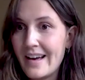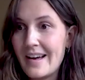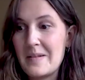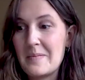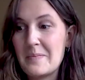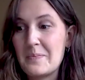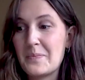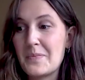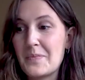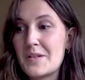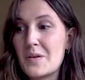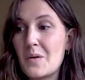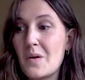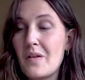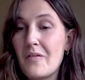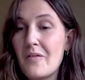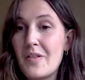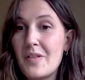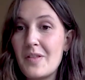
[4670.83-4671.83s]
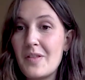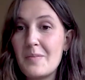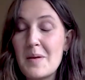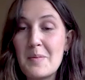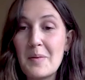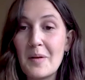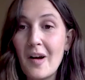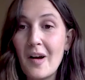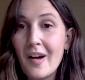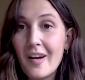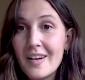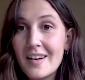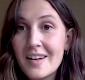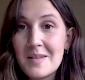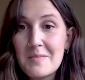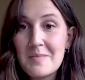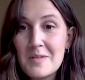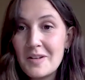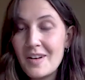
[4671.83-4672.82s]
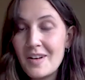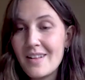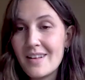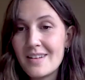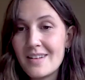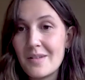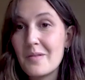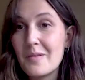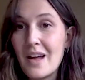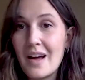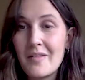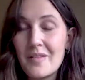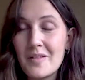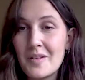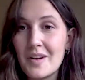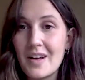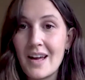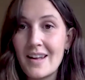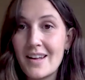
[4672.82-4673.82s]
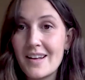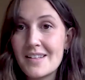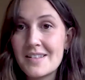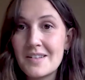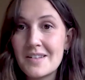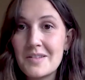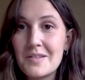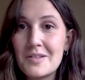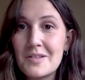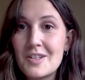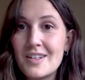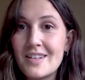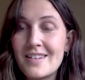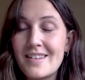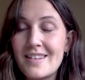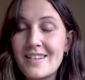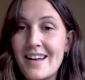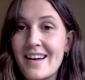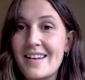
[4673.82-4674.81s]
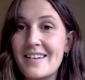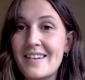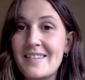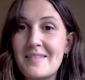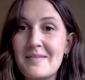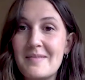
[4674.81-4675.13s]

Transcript: Um, so if people are in a community that don't have an organic solution that